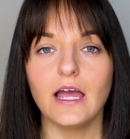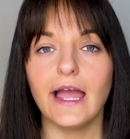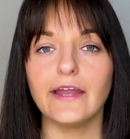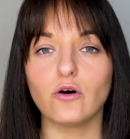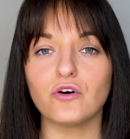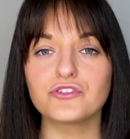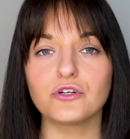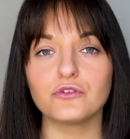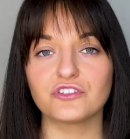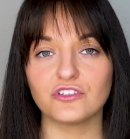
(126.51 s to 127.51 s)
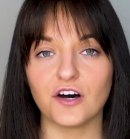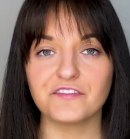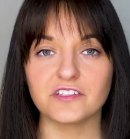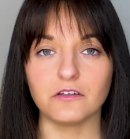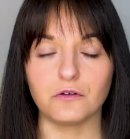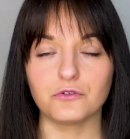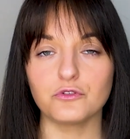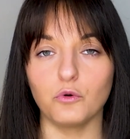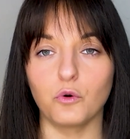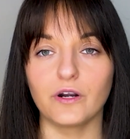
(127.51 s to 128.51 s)
and also soft skills
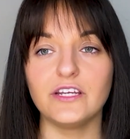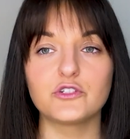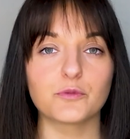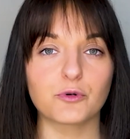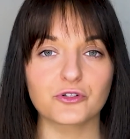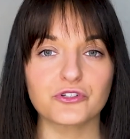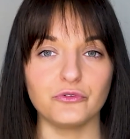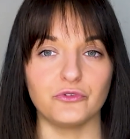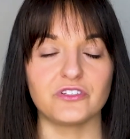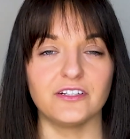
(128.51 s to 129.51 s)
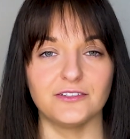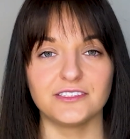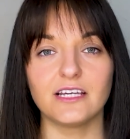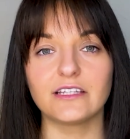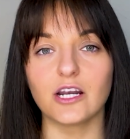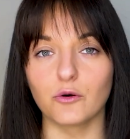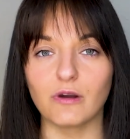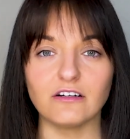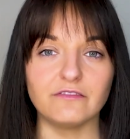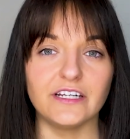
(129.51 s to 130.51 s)
or interpersonal skills that are
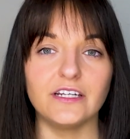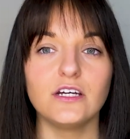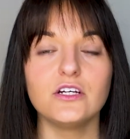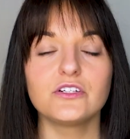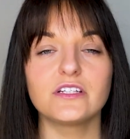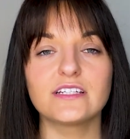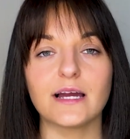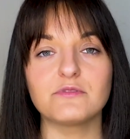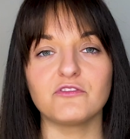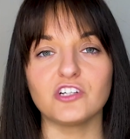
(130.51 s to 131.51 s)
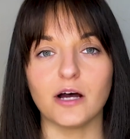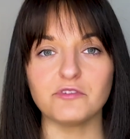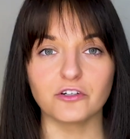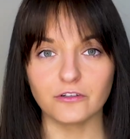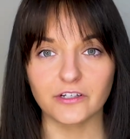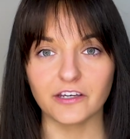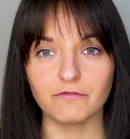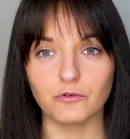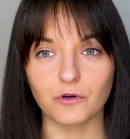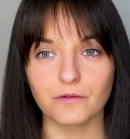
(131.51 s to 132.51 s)
relevant to the types of jobs you're looking
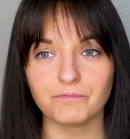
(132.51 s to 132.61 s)
for.